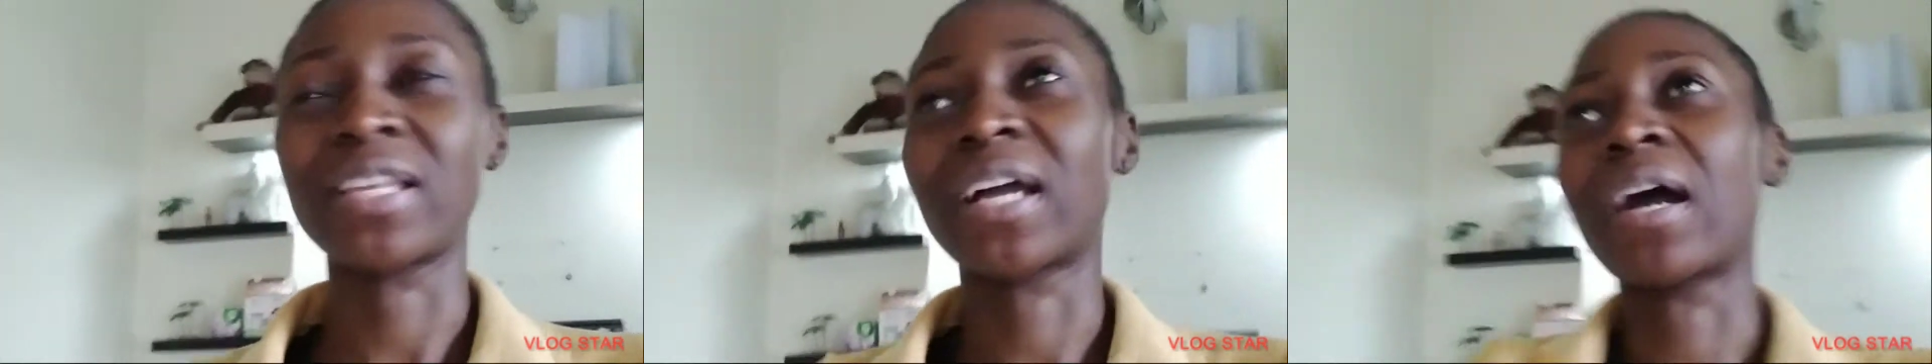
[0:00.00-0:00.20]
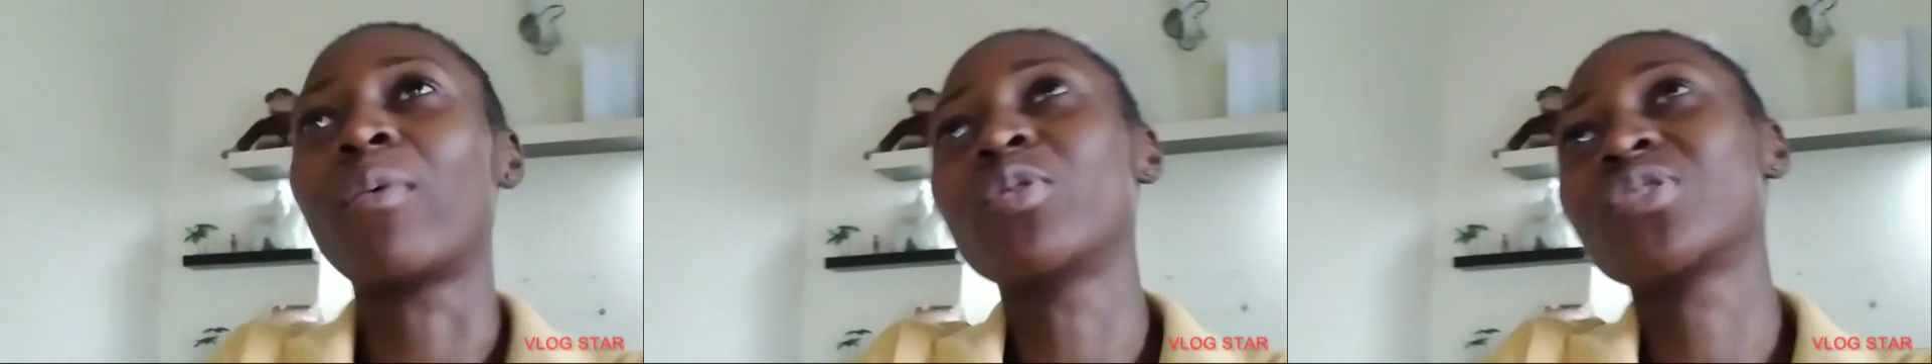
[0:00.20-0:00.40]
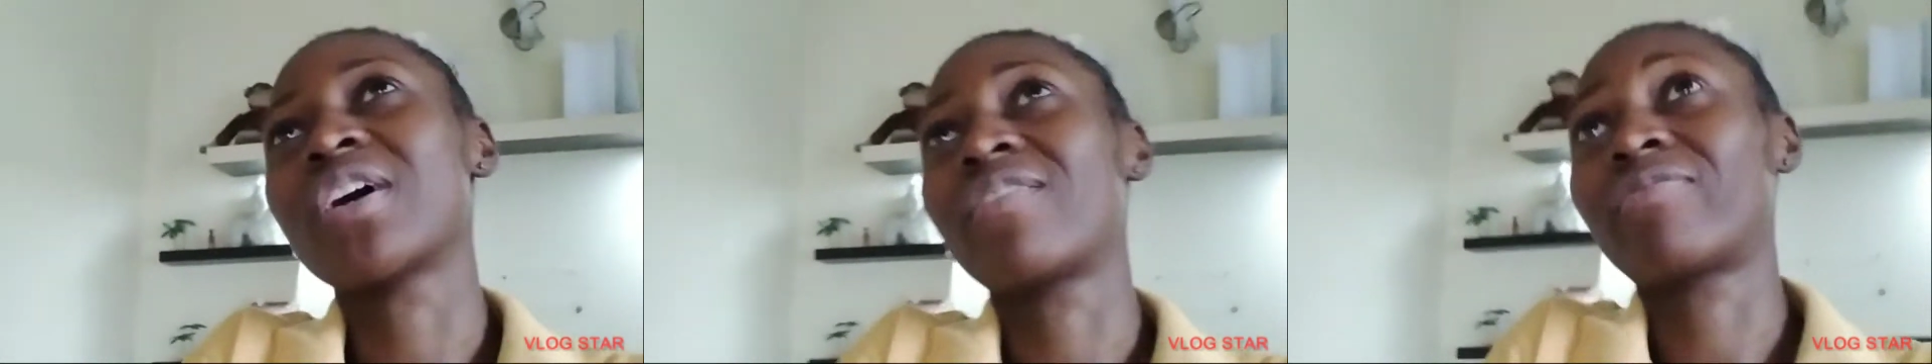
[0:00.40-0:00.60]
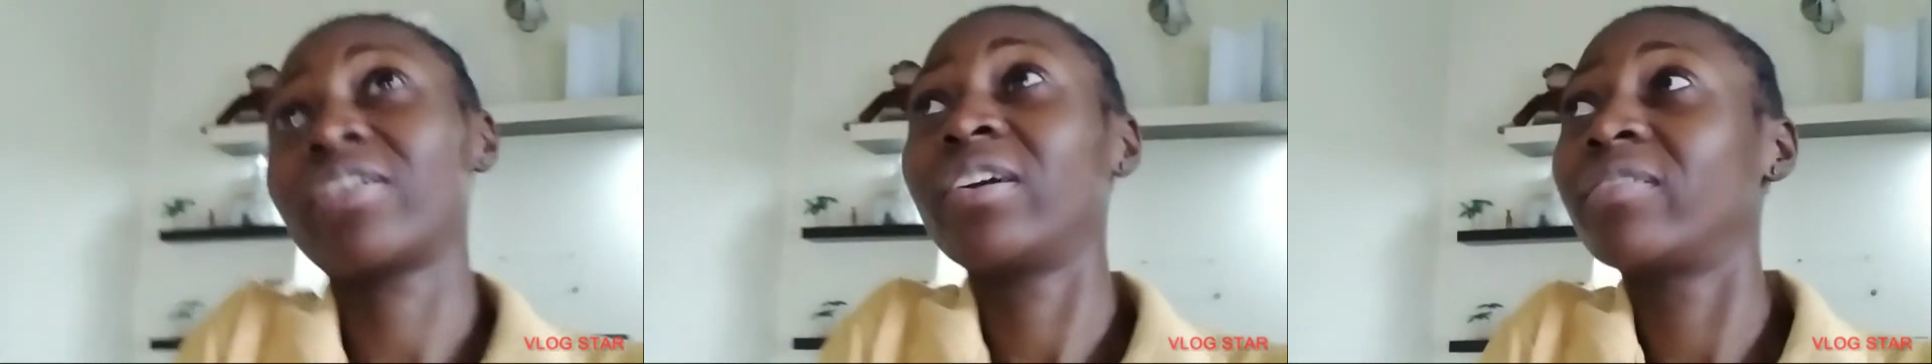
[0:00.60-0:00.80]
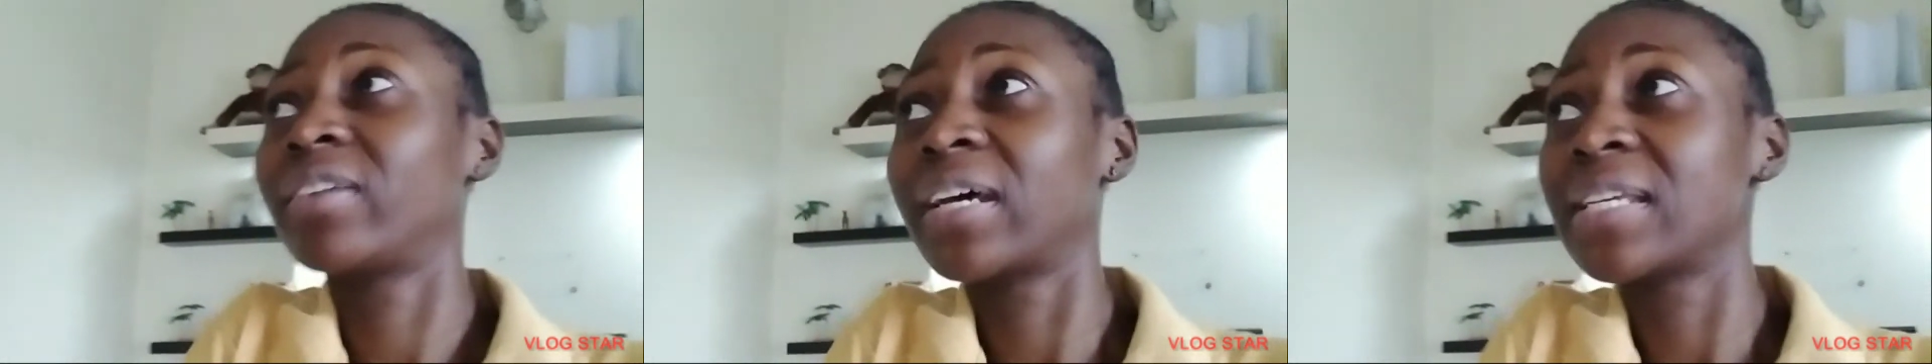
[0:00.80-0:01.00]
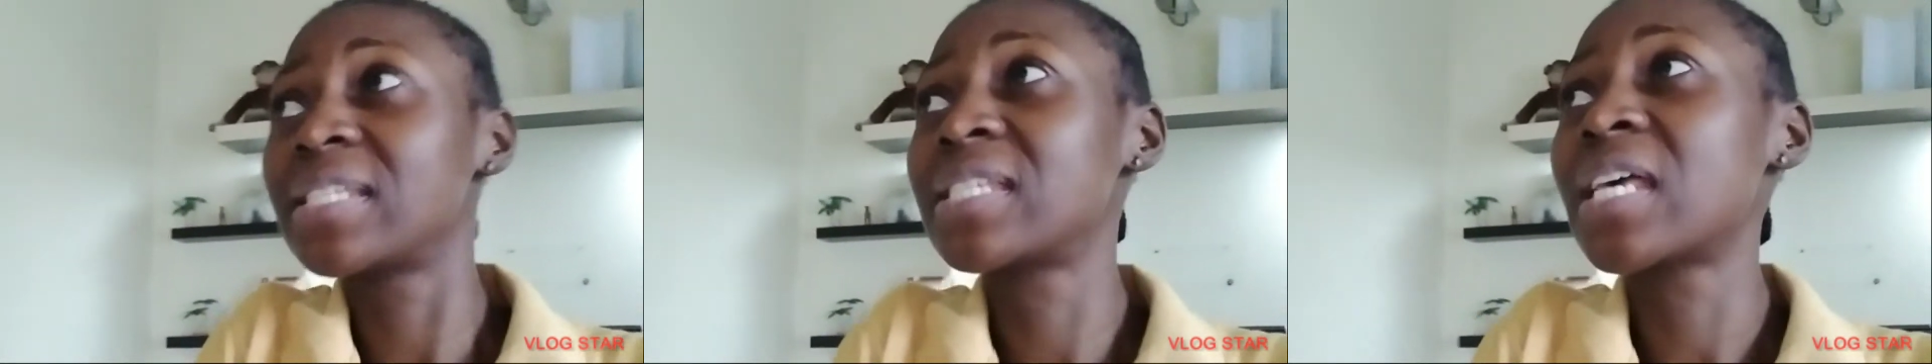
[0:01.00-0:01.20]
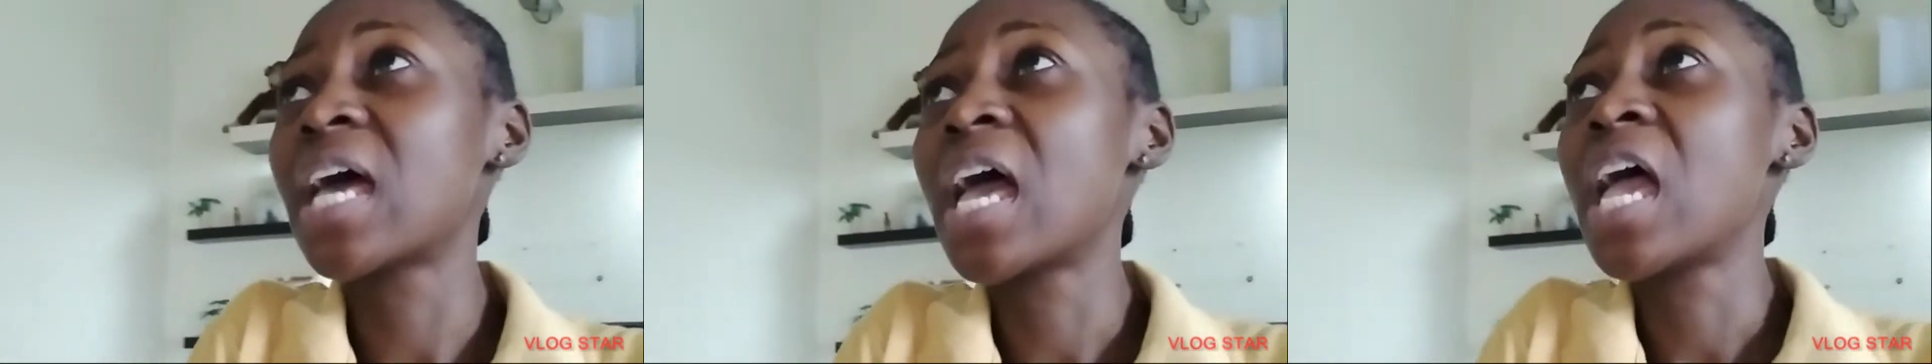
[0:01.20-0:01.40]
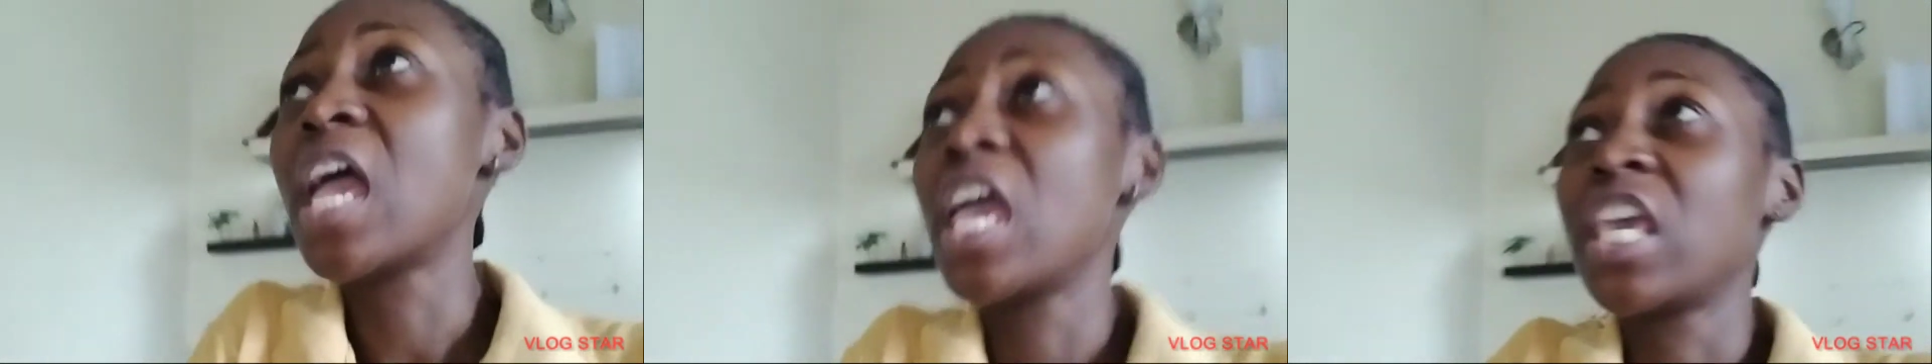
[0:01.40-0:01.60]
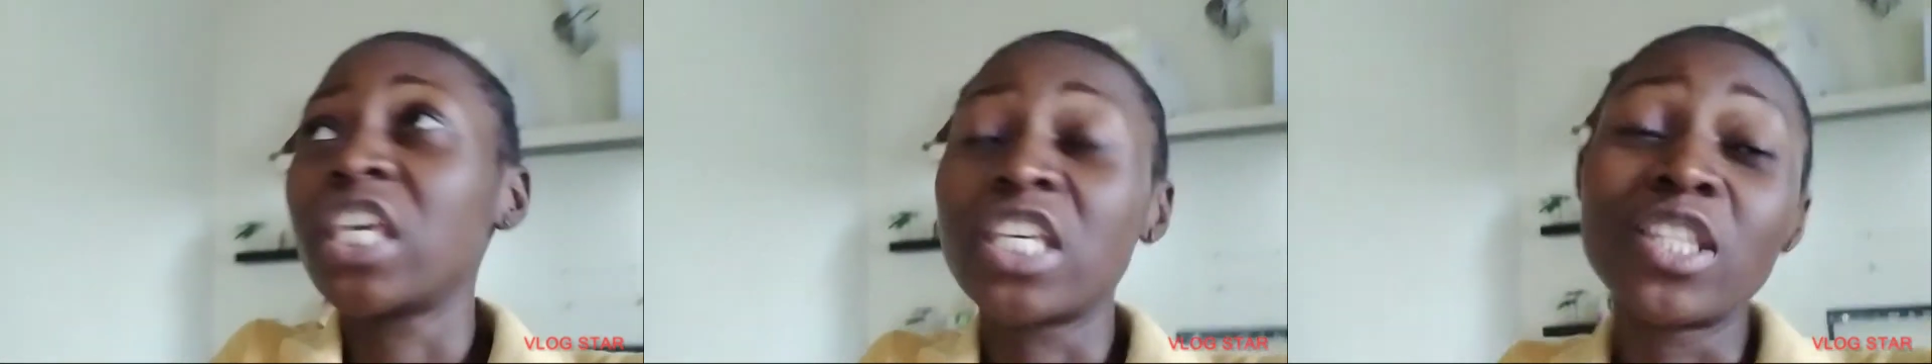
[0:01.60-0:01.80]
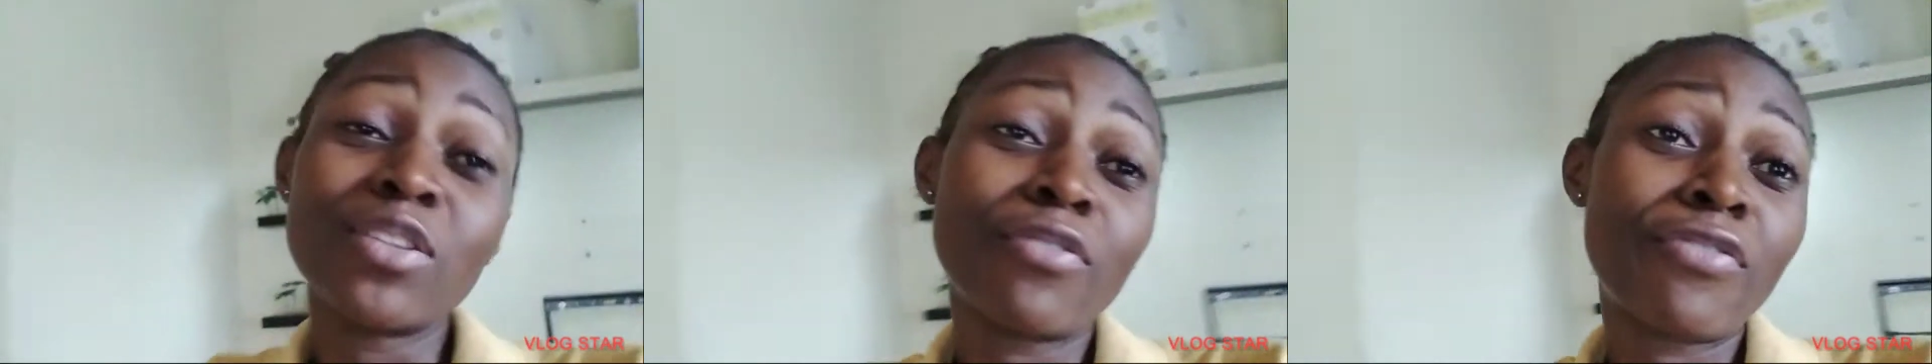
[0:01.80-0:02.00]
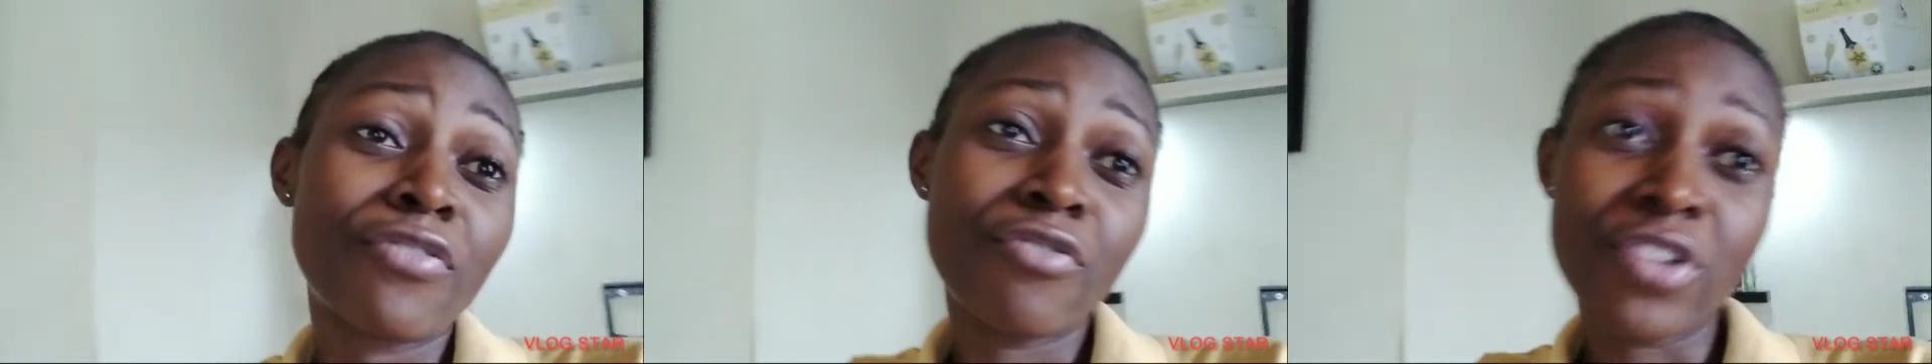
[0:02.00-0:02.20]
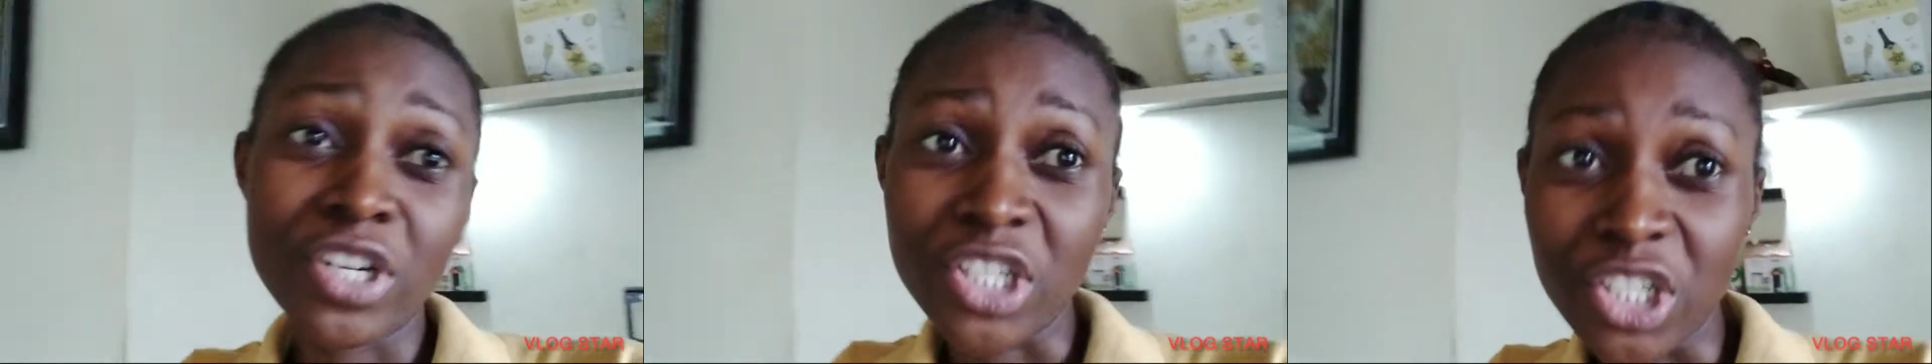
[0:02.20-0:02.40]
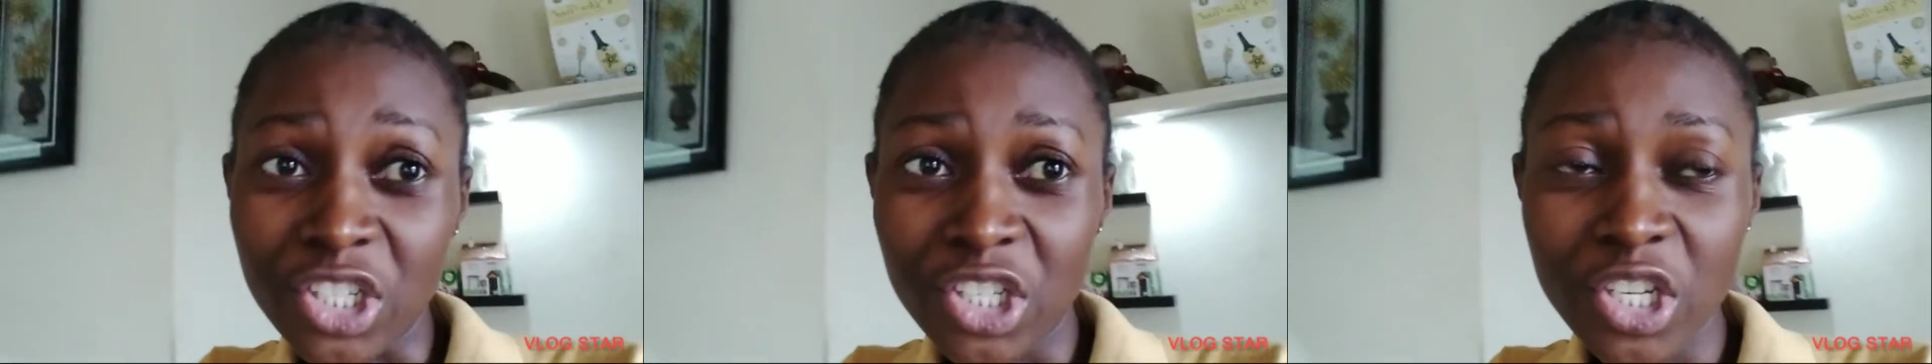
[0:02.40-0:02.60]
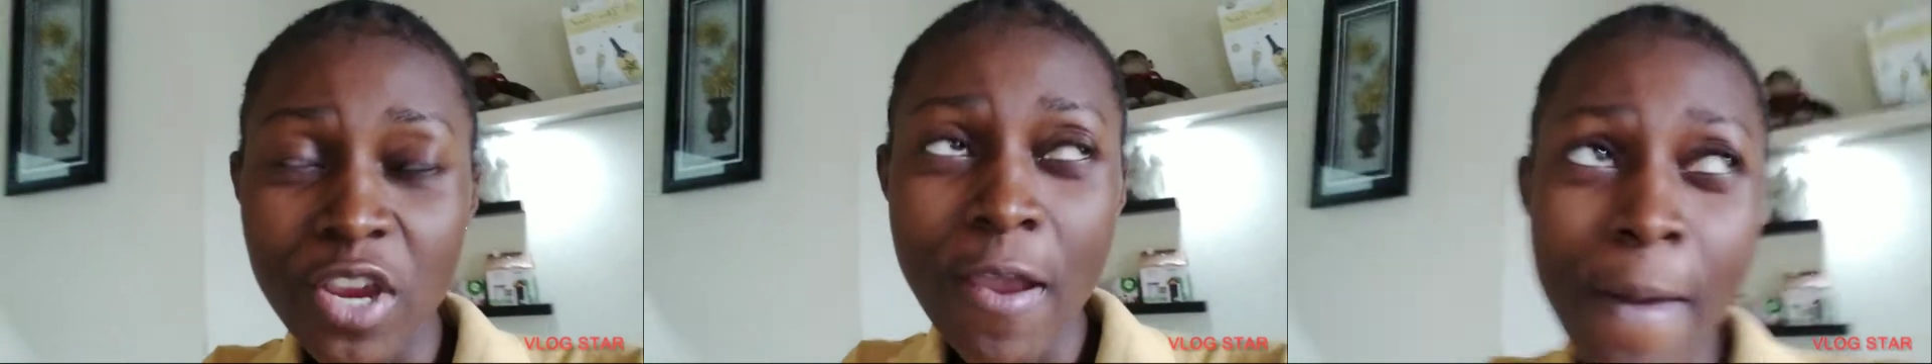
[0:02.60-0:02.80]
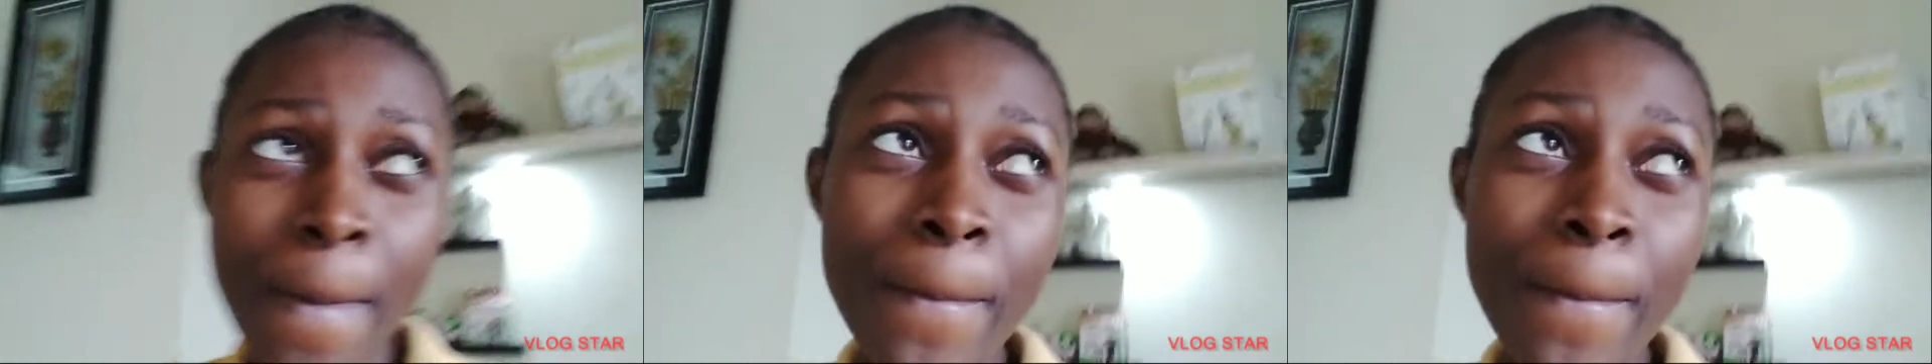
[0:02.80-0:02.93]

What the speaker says: Like, I want to have fried rice in the fridge.